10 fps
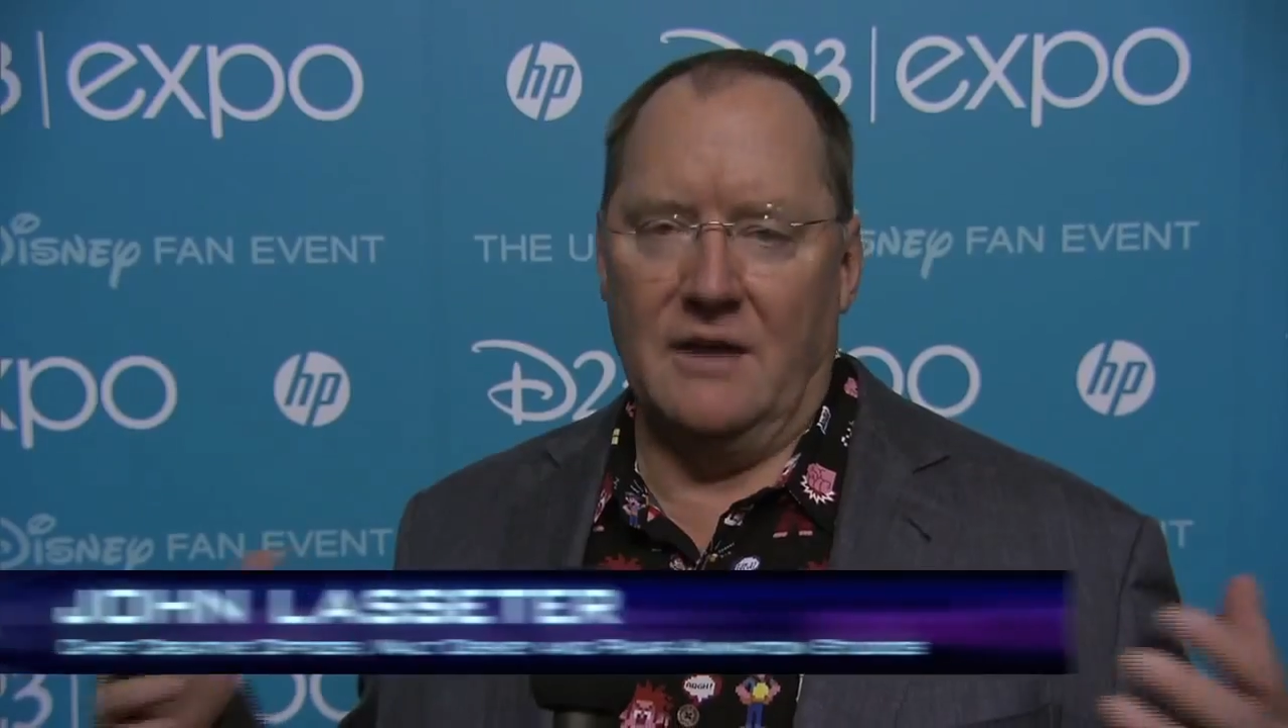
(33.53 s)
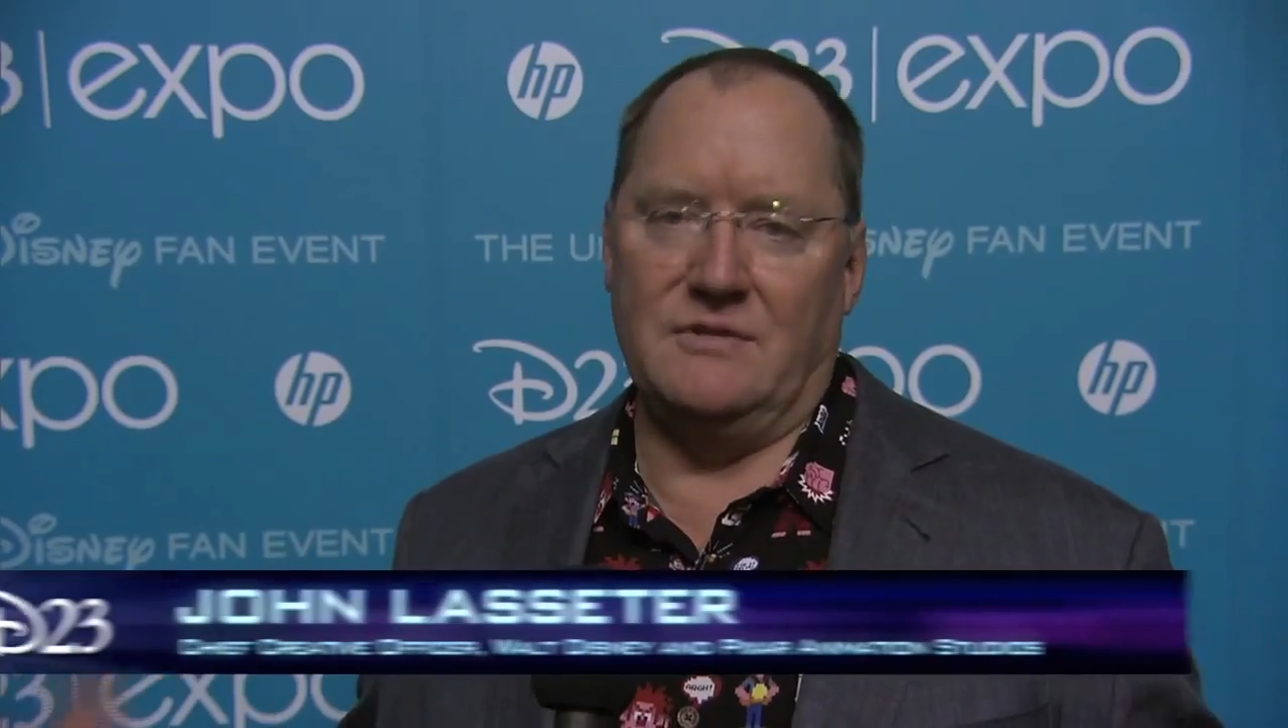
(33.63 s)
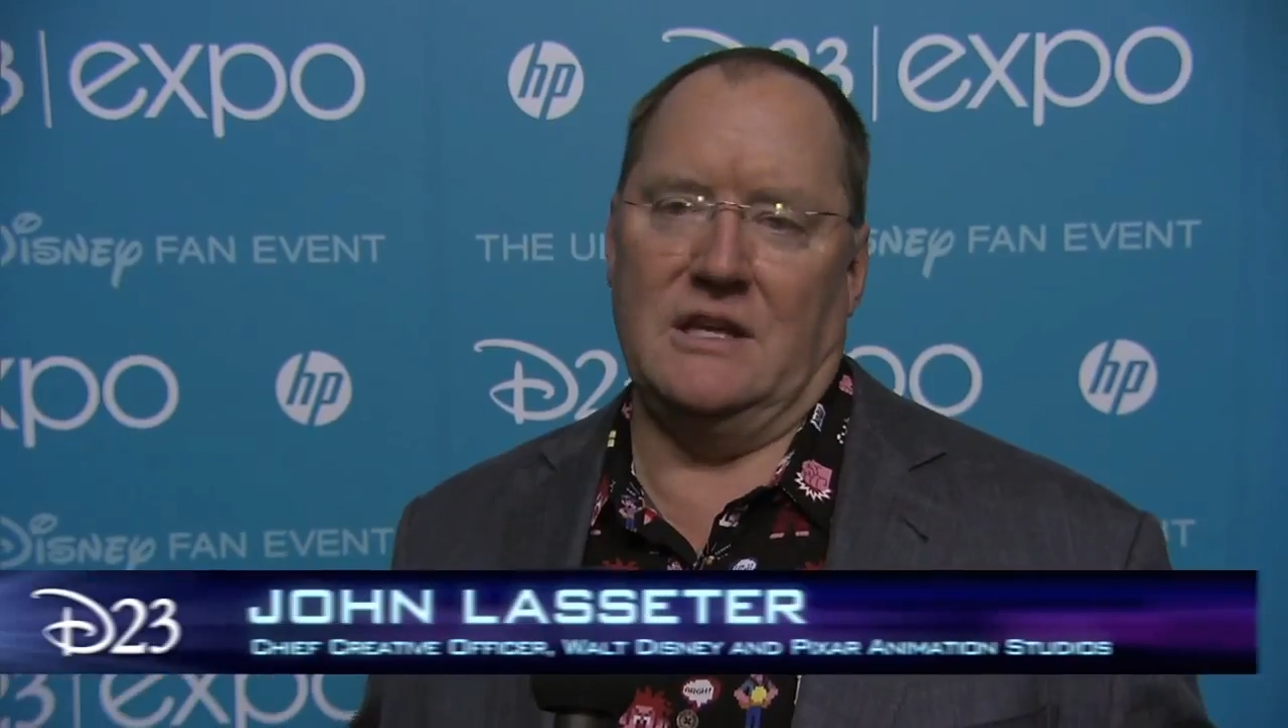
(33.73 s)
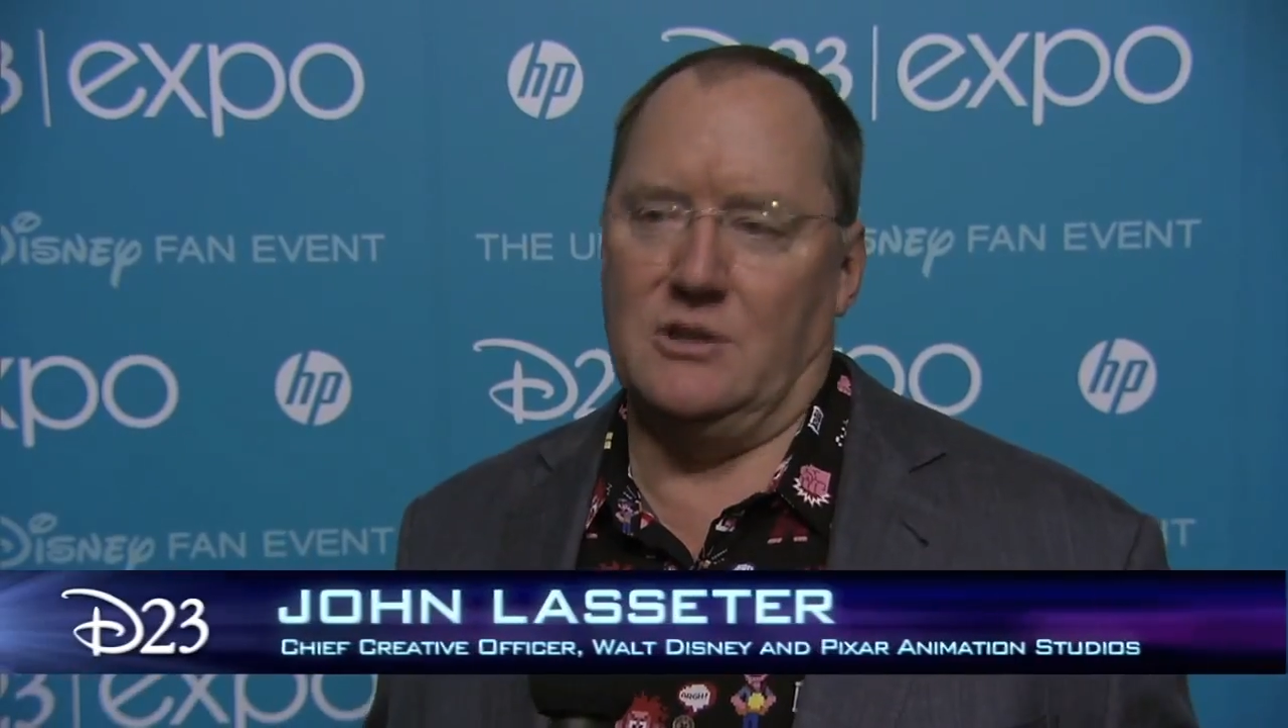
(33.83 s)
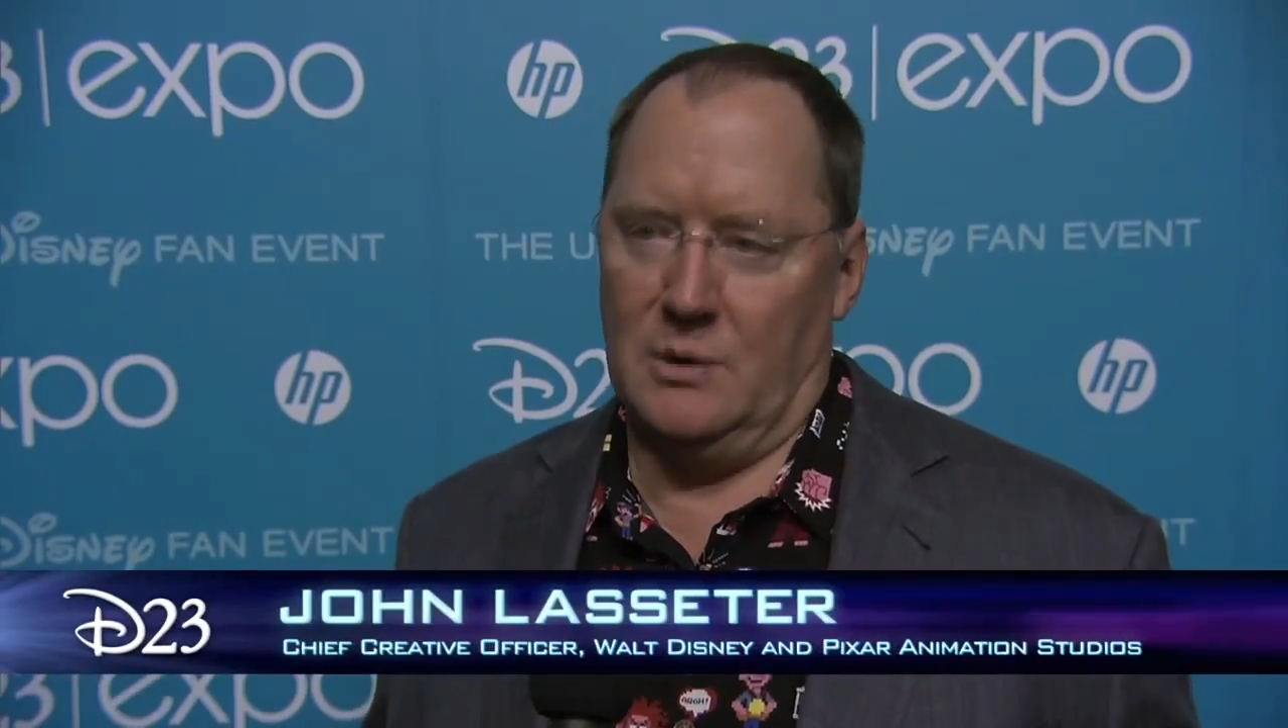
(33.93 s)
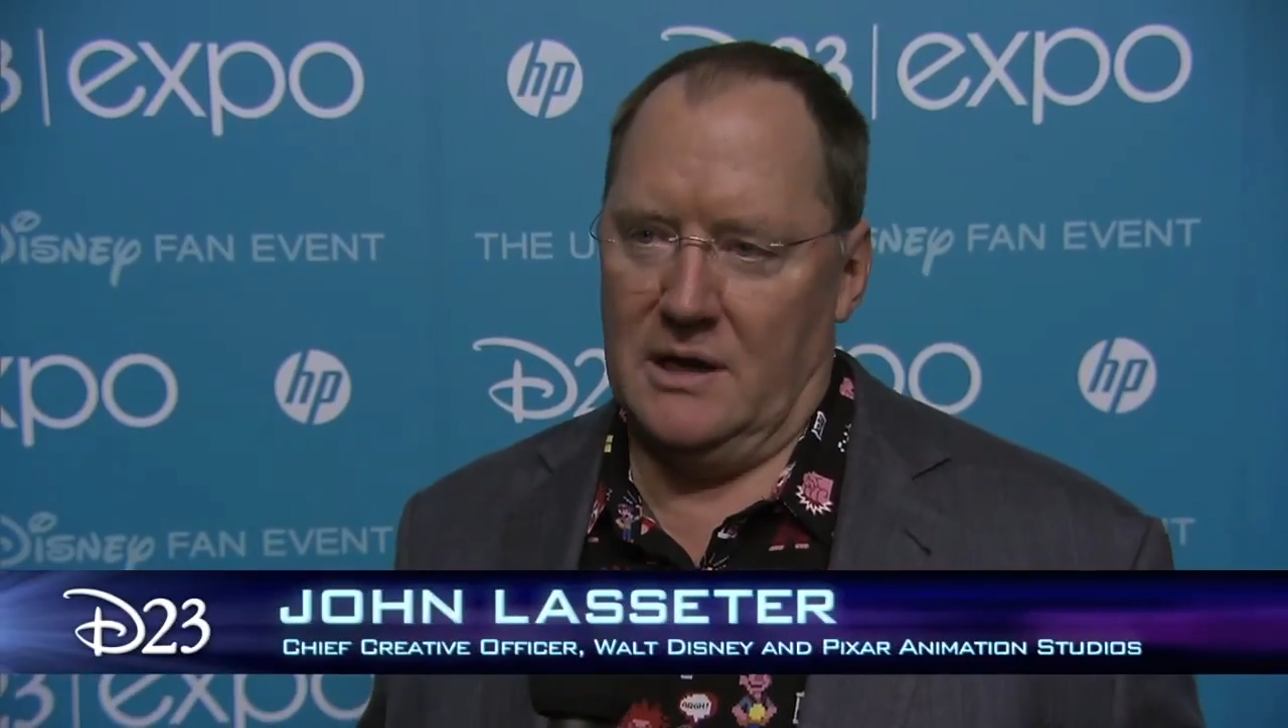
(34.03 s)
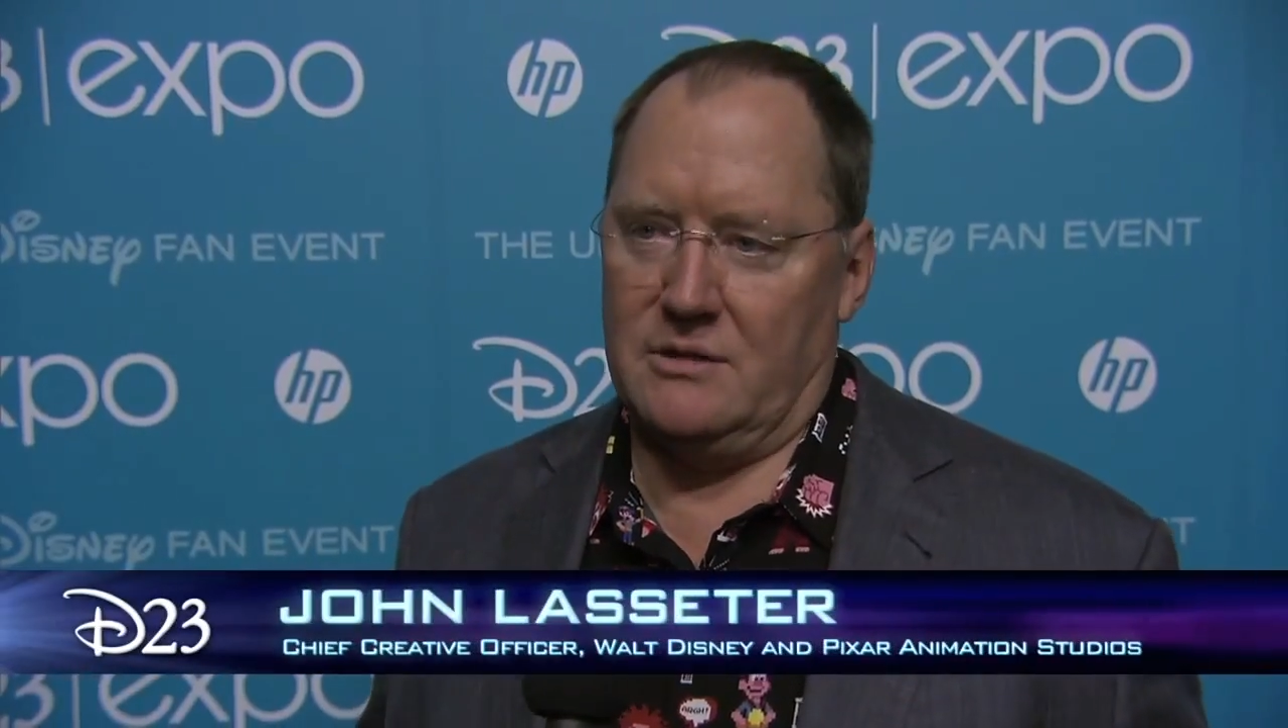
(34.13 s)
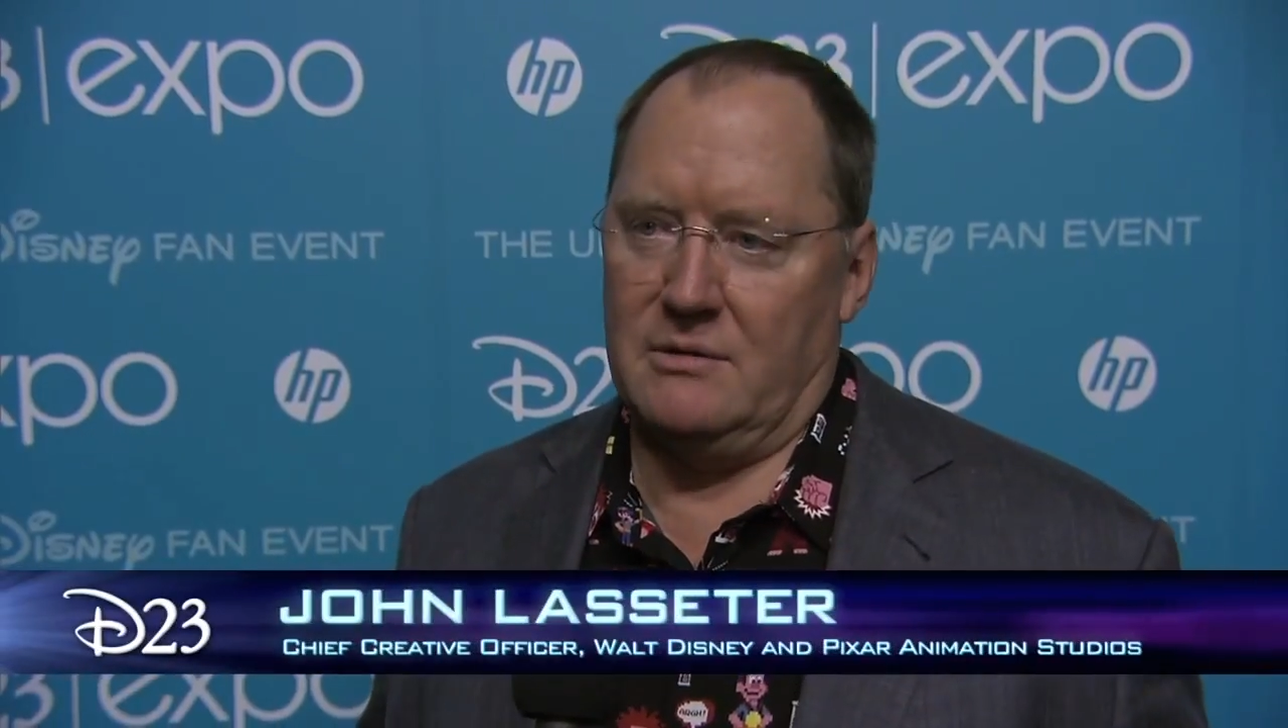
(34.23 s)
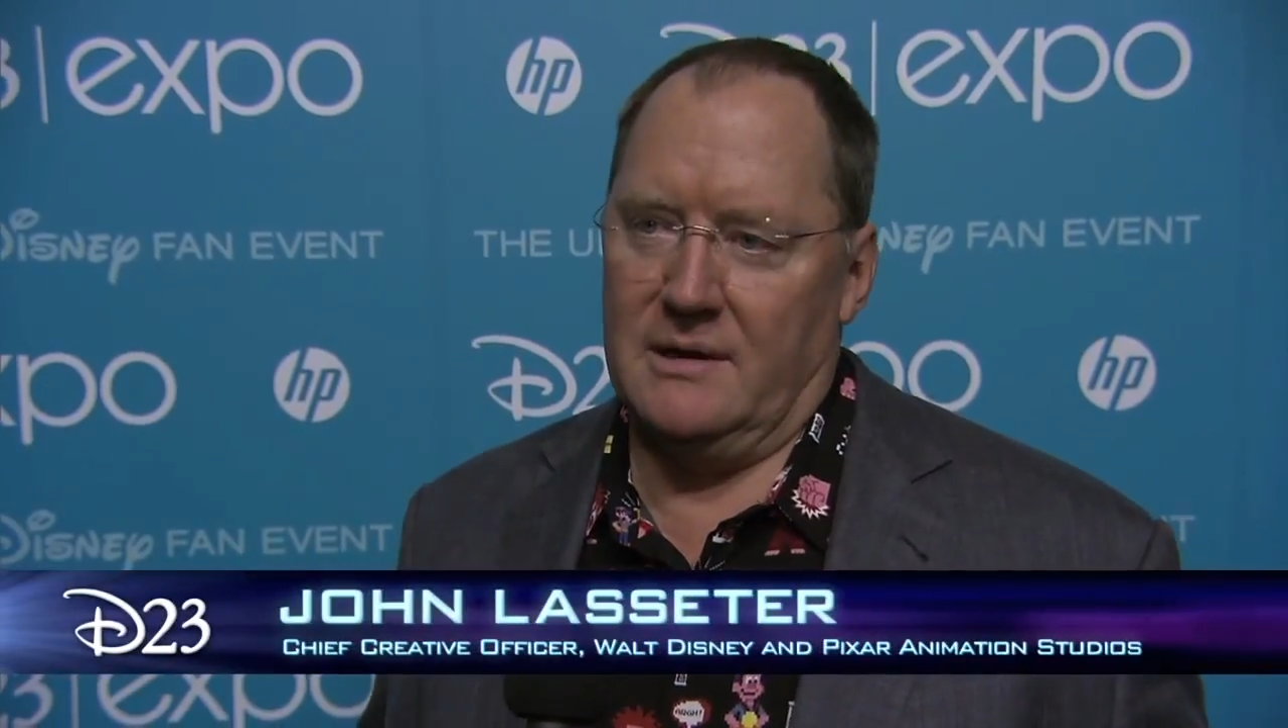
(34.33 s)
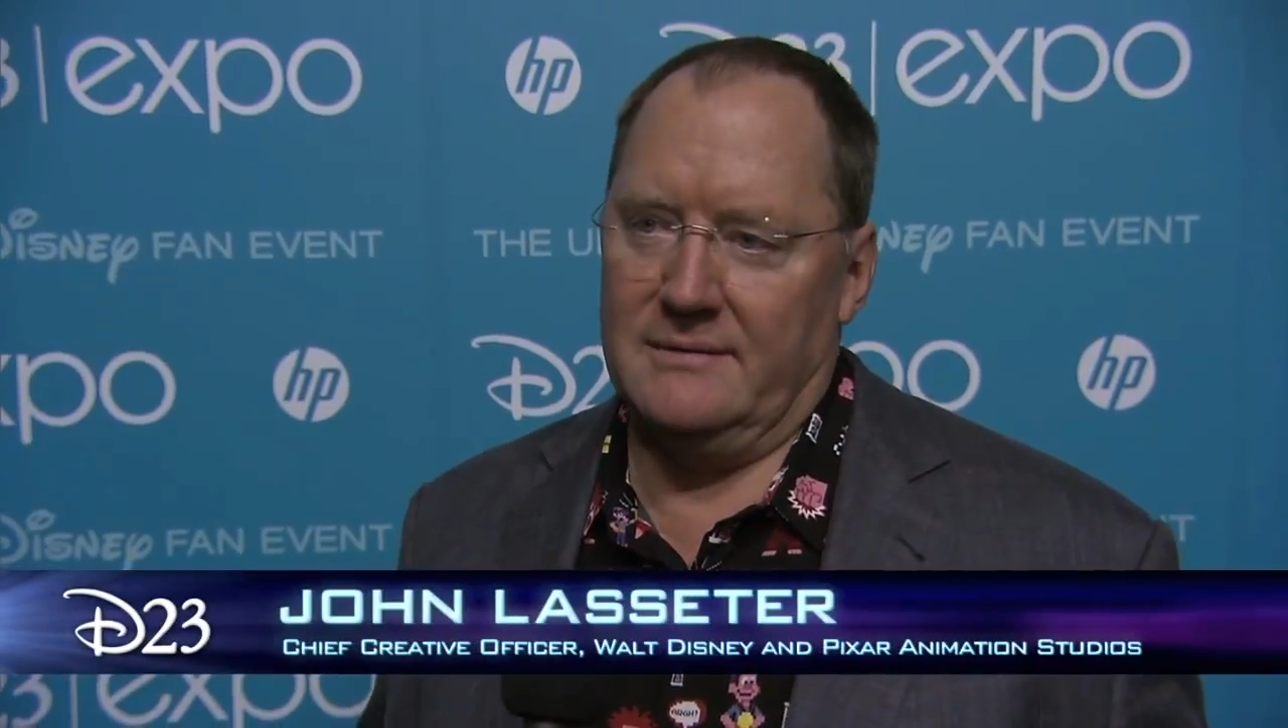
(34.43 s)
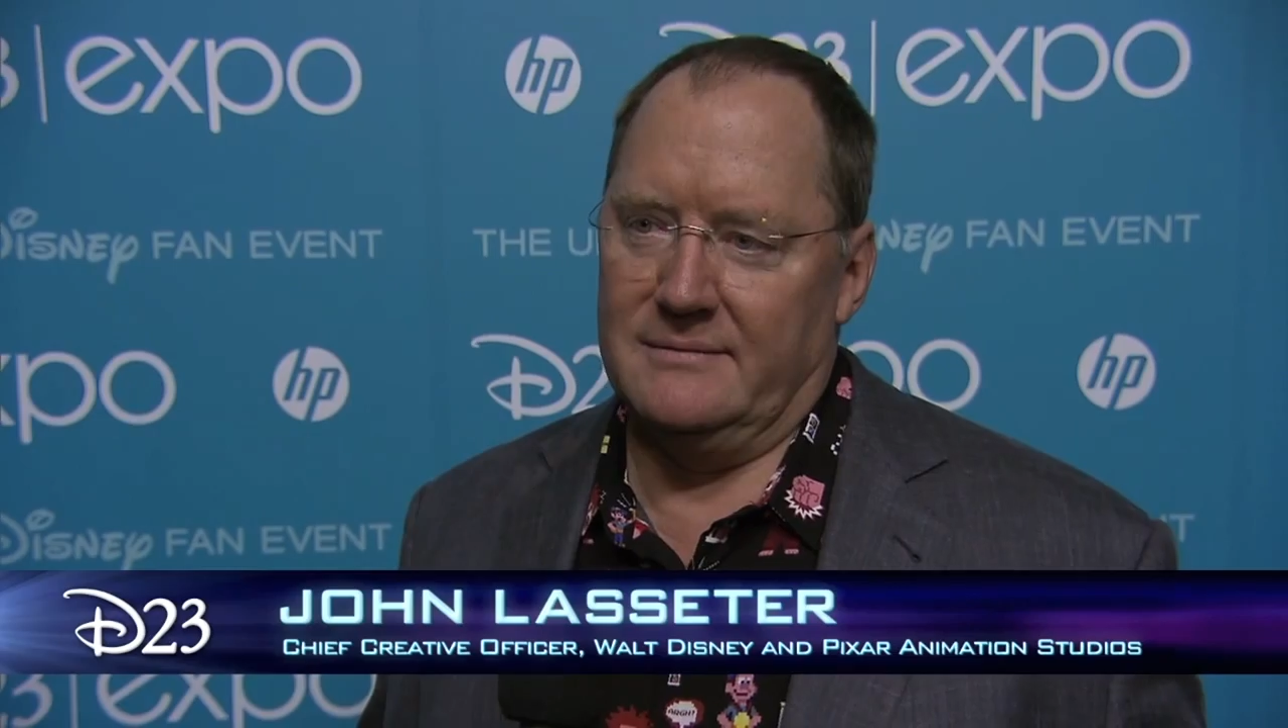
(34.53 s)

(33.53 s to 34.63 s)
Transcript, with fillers: love D23